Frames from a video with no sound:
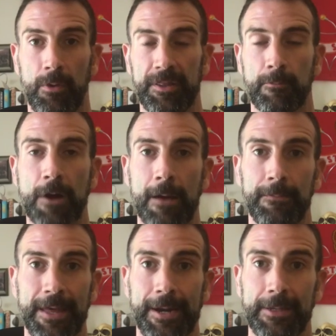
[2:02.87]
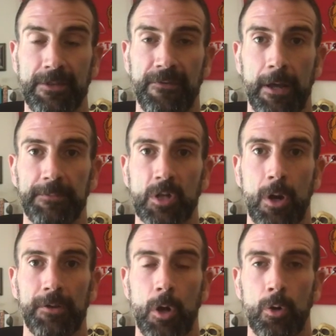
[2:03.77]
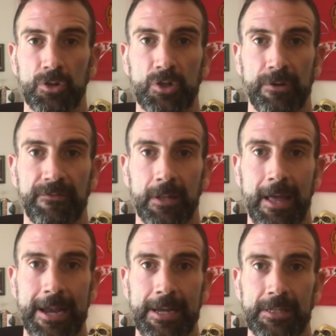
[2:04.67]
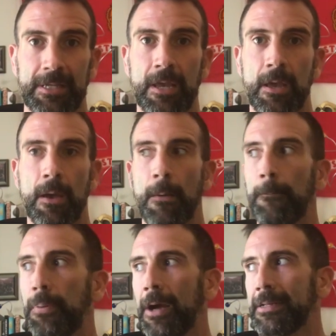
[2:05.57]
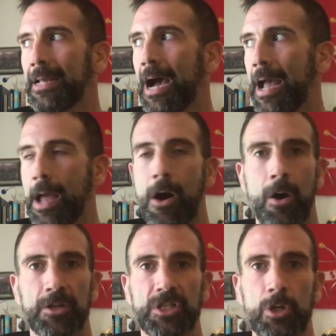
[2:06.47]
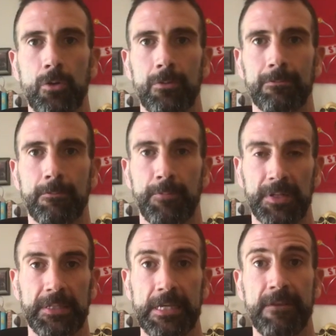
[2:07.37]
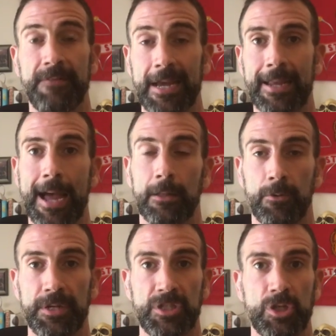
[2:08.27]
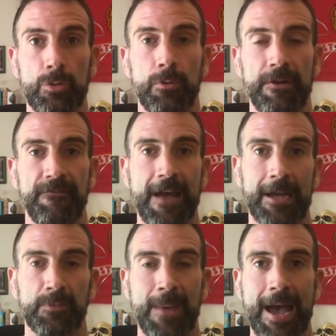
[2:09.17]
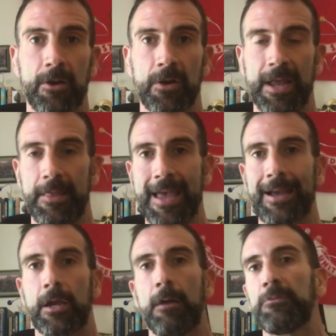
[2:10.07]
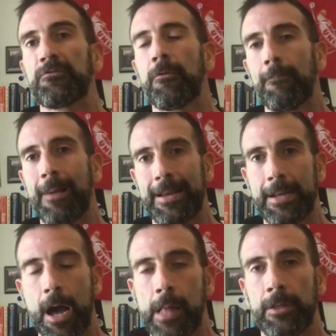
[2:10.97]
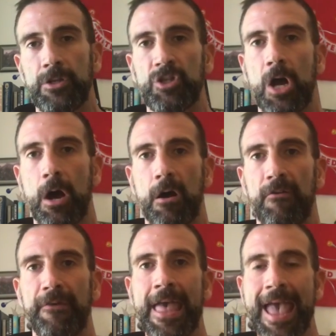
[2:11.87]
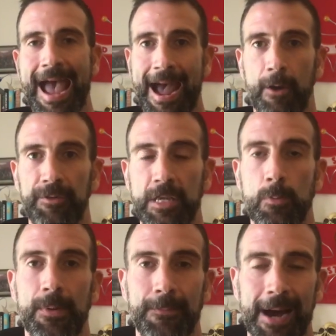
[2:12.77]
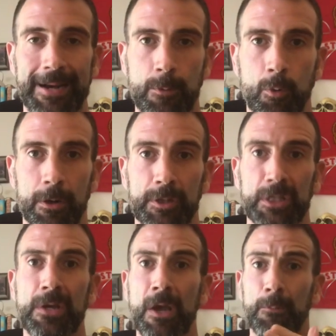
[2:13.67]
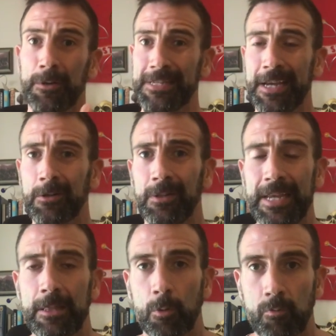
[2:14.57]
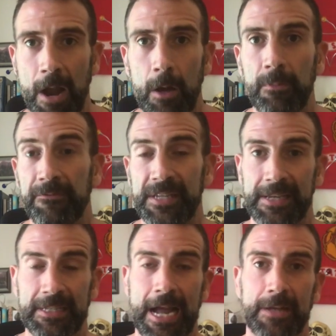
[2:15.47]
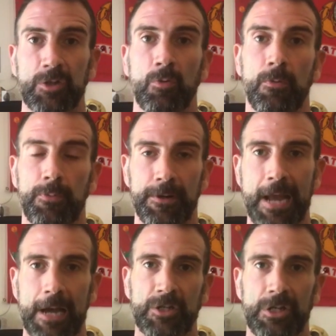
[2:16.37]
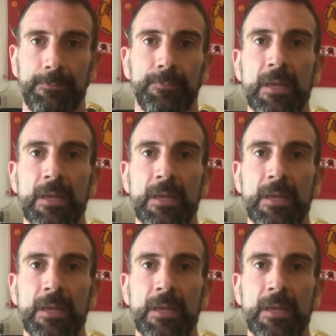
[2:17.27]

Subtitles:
with a problem that I developed called ulcerative colitis. But I also believe that calories do in fact matter, and that comes from my knowledge of how the human body works, particularly in the realm of testosterone production.